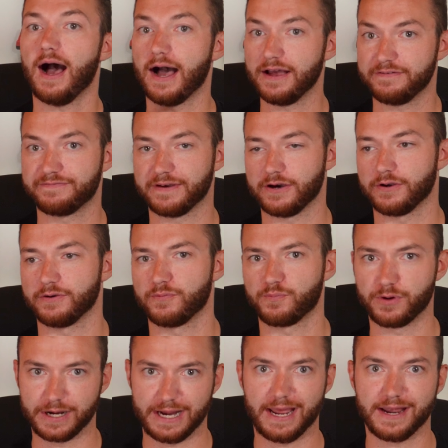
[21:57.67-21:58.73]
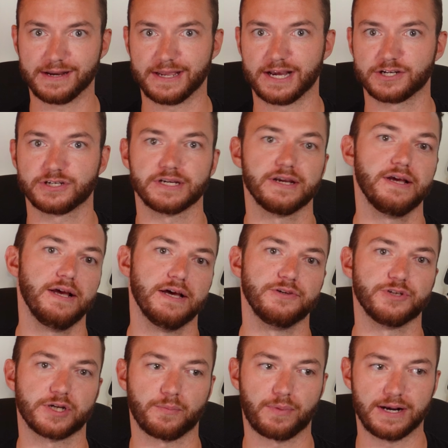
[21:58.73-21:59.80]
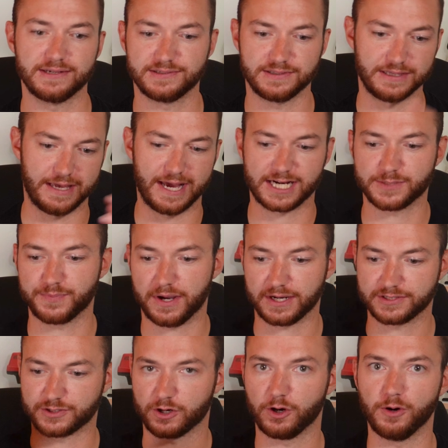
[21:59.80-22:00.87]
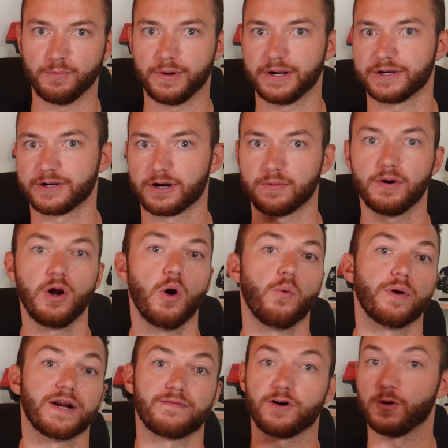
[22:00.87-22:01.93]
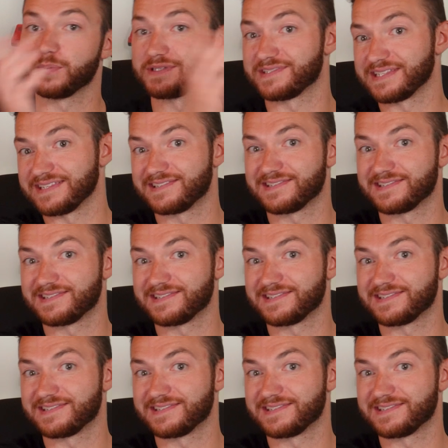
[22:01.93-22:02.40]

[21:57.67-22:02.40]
I've found pretty handy actually, is you can press the Xbox or home button or whatever opens the